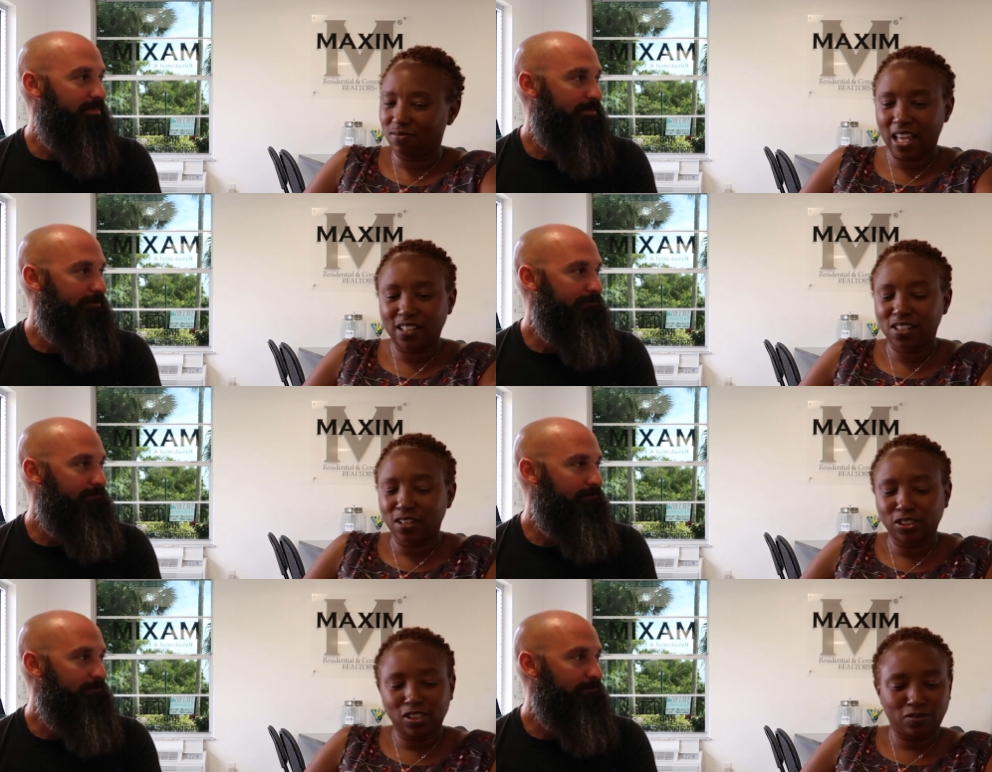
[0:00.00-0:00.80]
Speaker 1: That
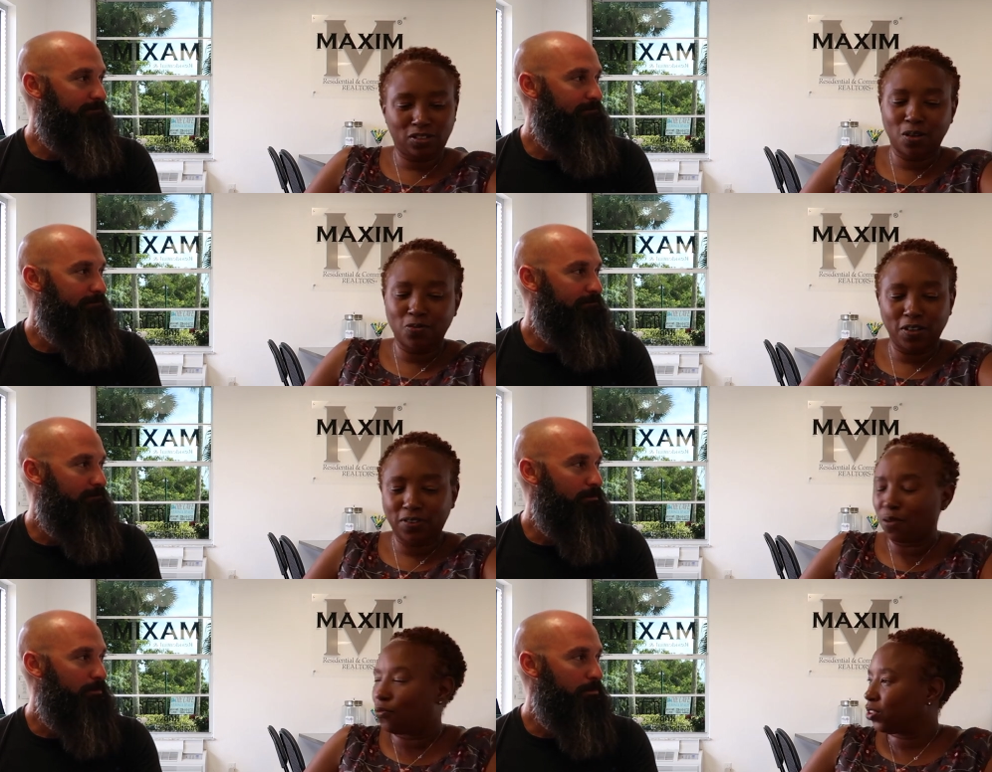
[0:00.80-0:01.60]
tells someone if
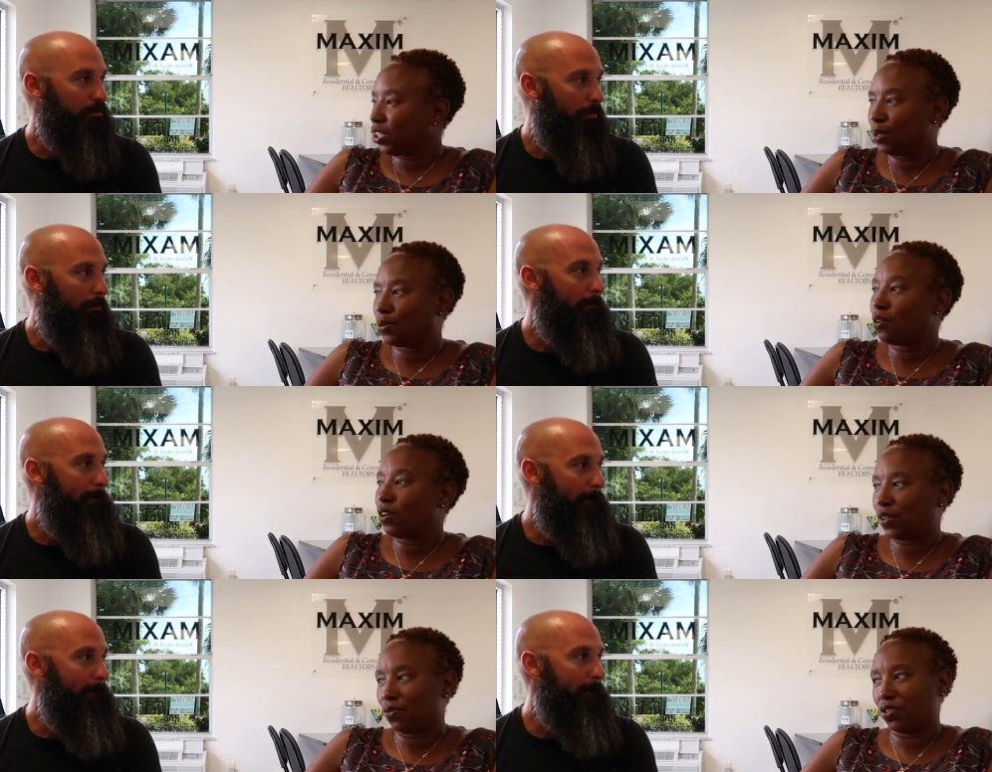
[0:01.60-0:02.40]
they want to keep
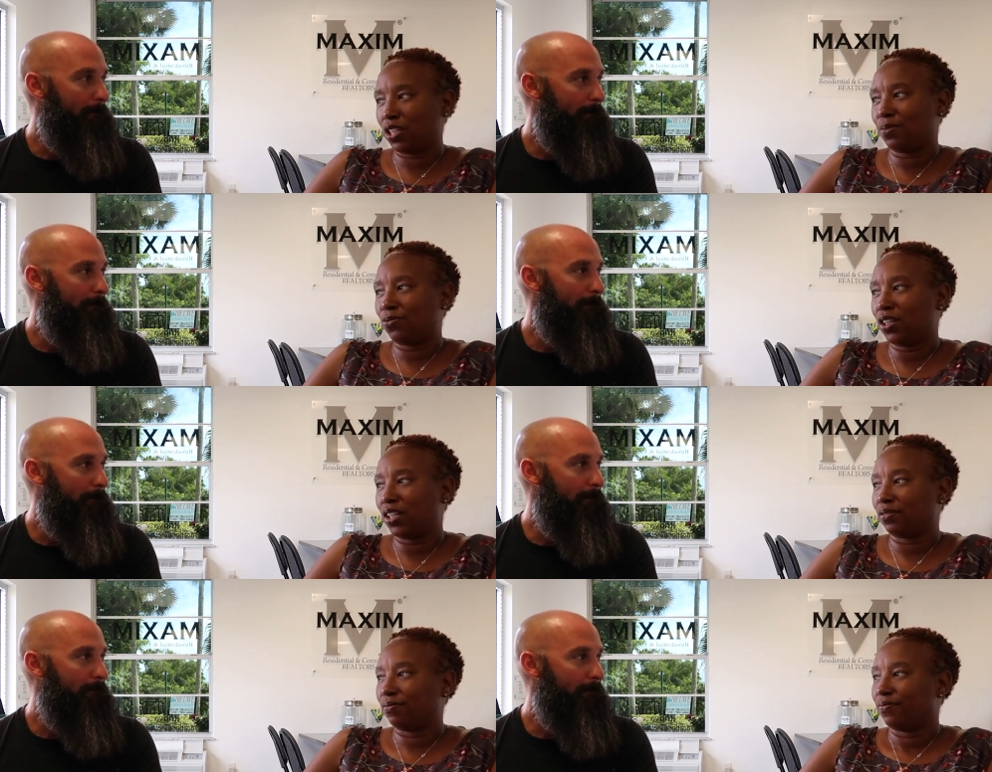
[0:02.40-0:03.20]
going, if they want to keep
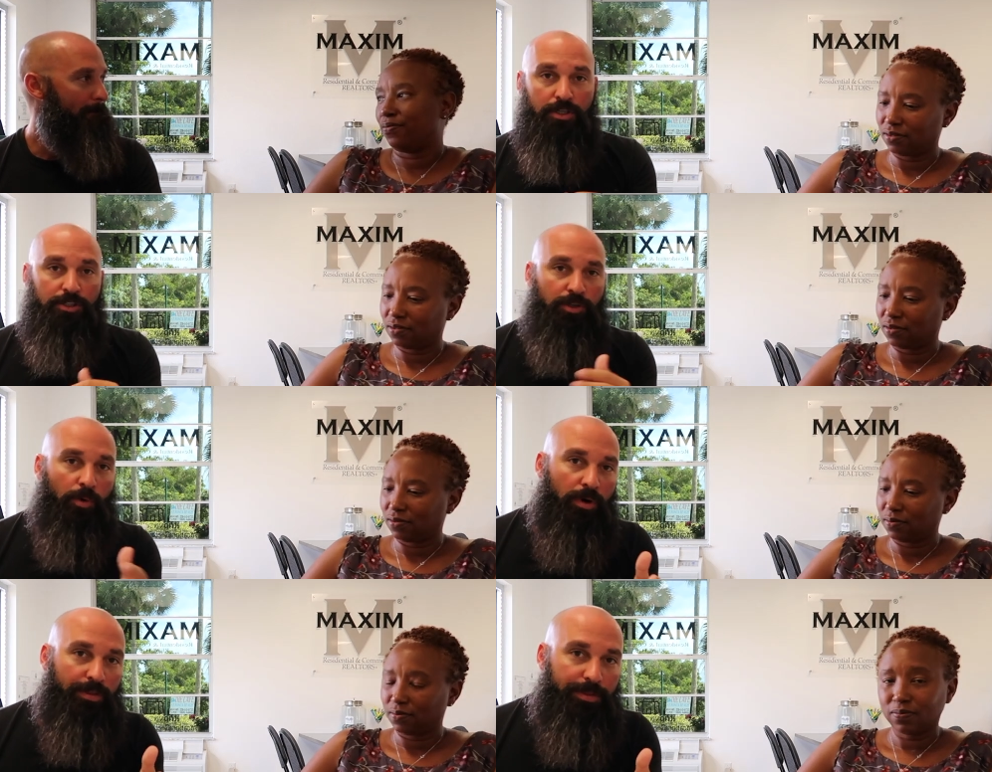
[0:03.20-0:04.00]
reading.
Speaker 2: So
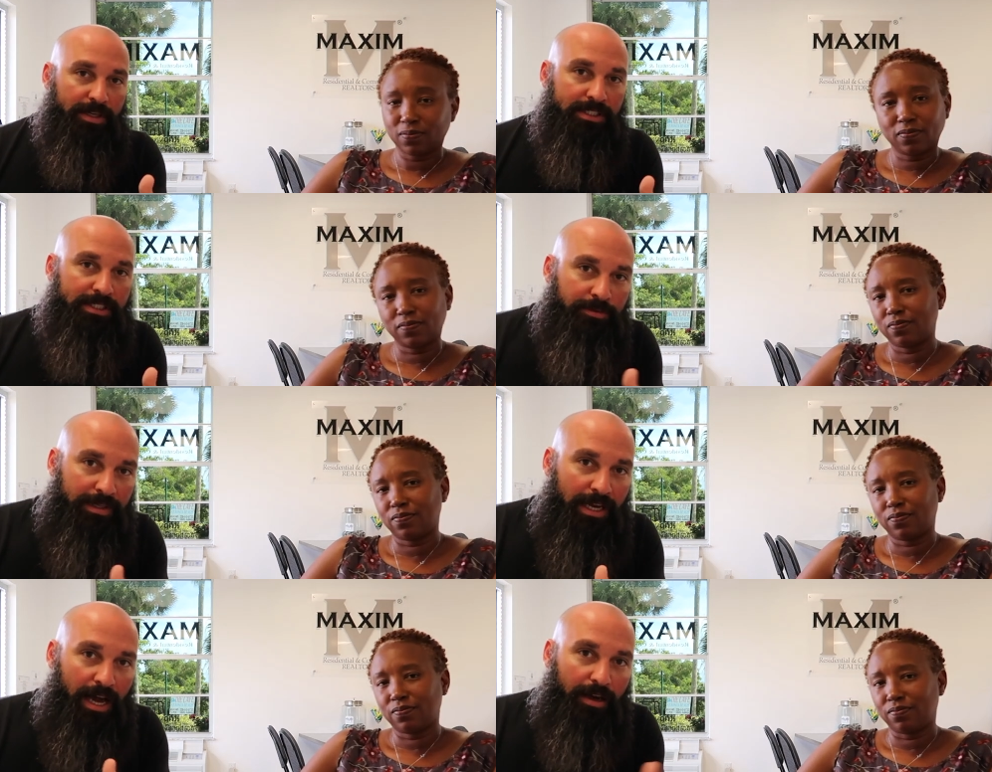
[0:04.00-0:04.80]
what things do we
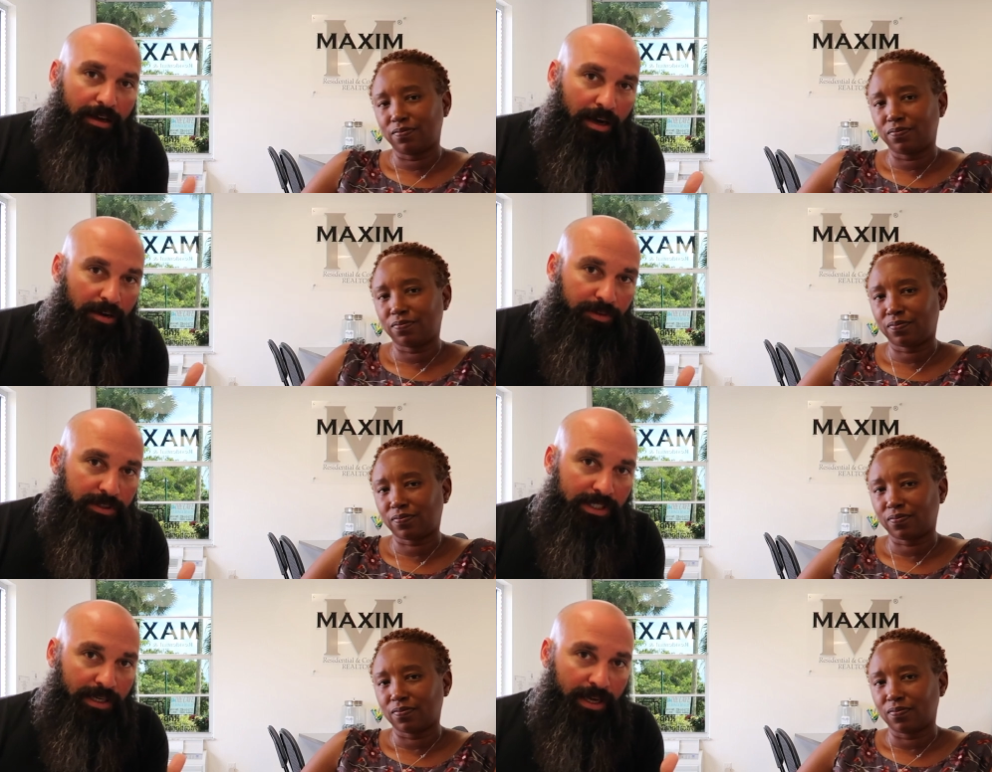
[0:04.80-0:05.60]
not cover
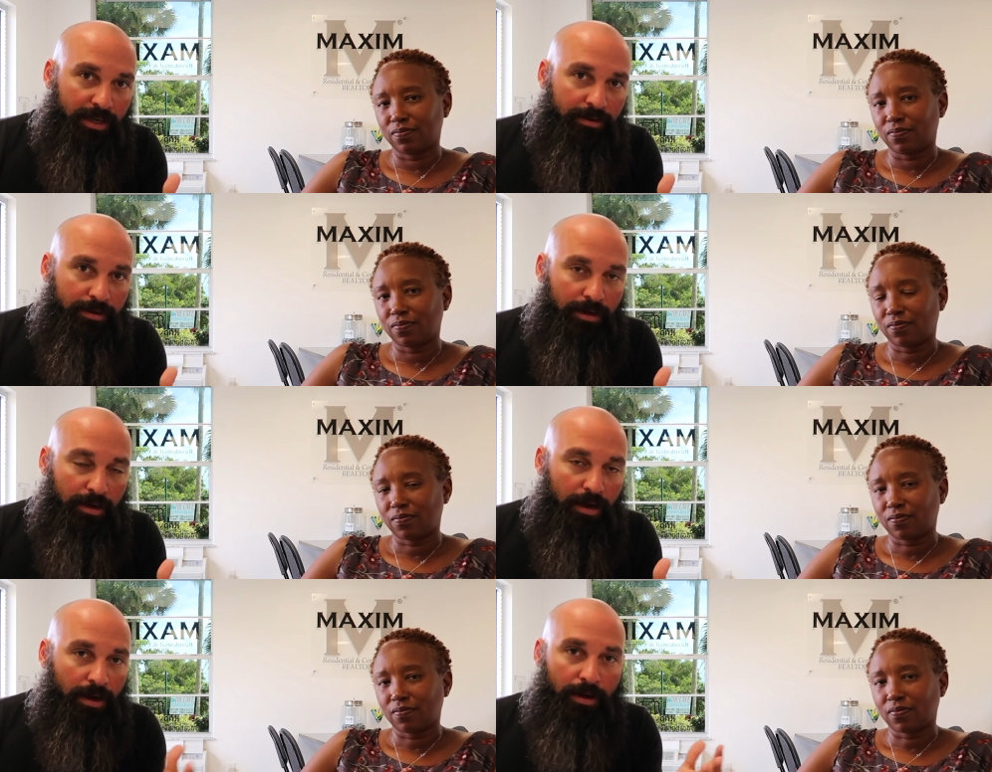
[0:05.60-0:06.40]
today?
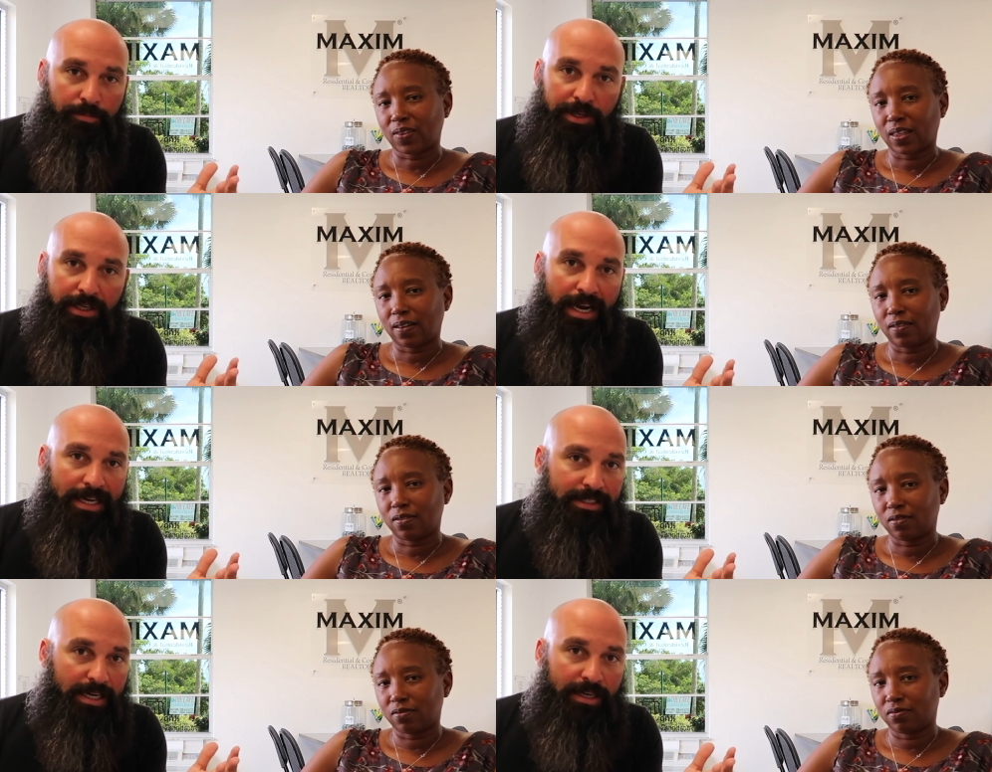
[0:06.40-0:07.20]
Um, you can
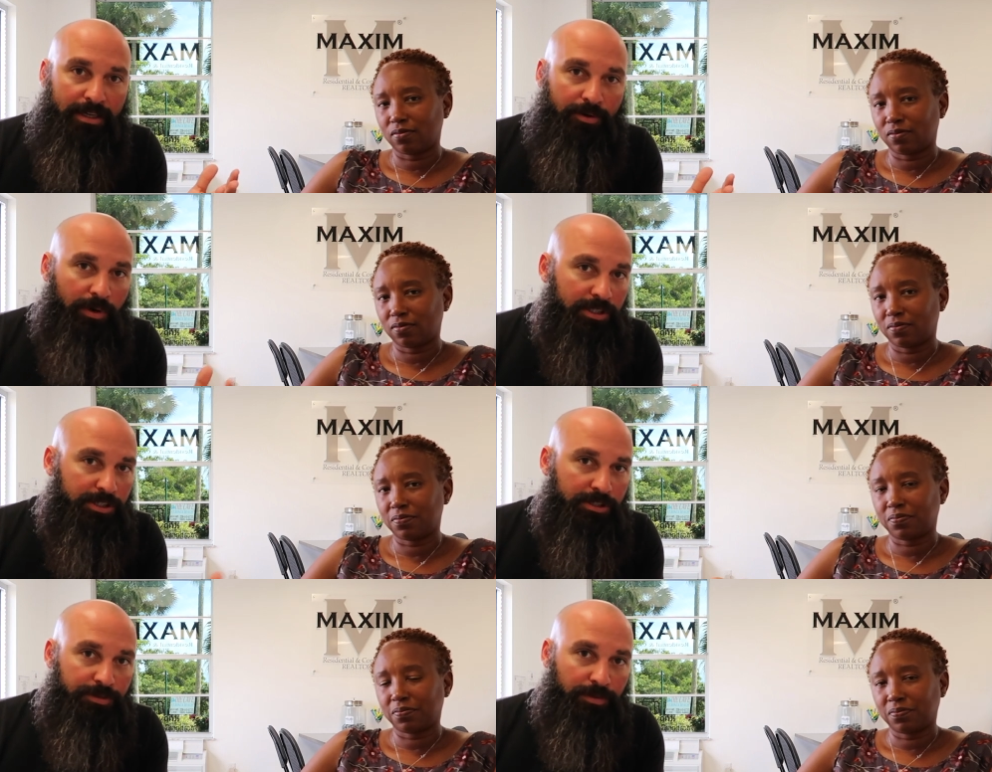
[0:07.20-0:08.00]
ask any
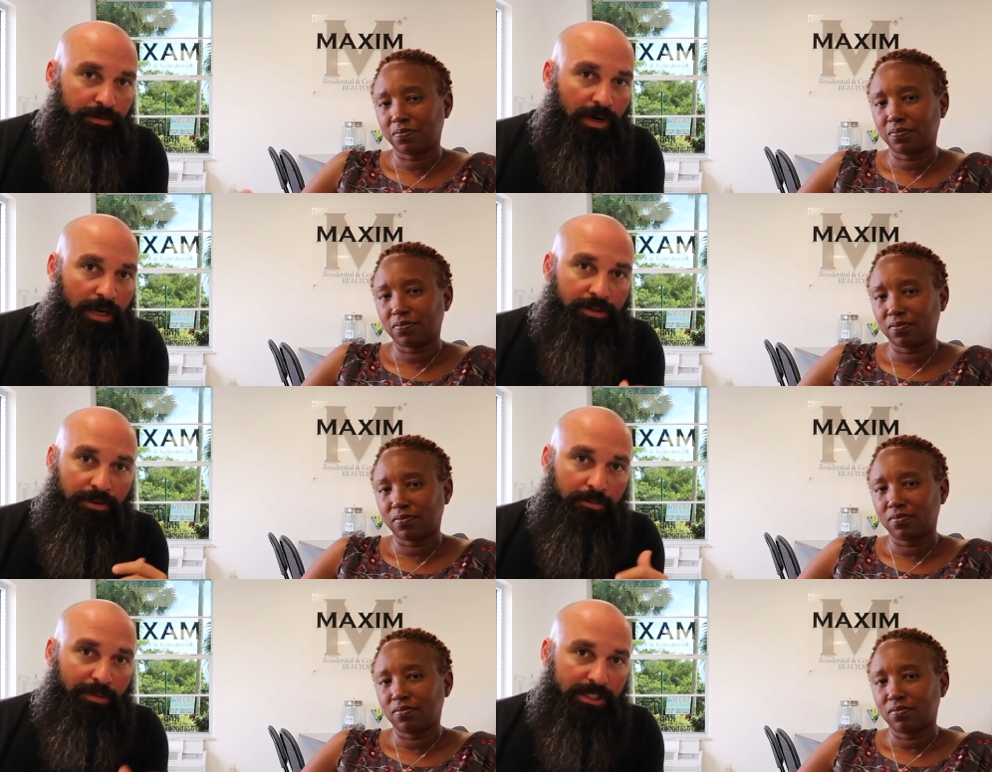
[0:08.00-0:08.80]
questions for Rhonda
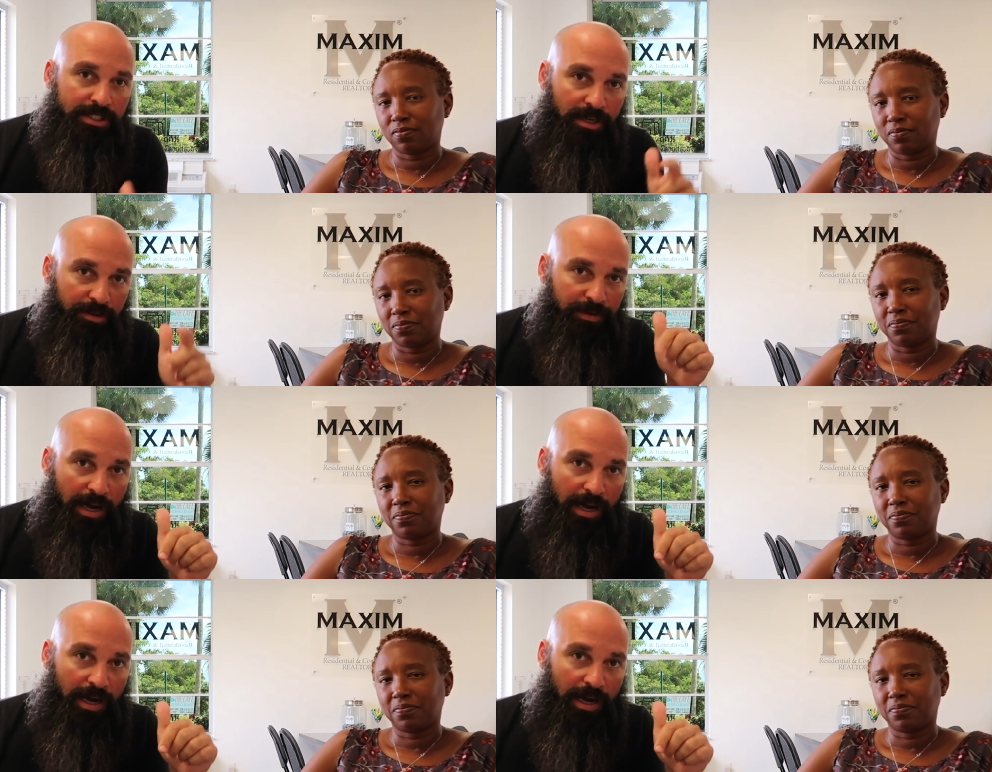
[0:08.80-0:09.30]
or myself,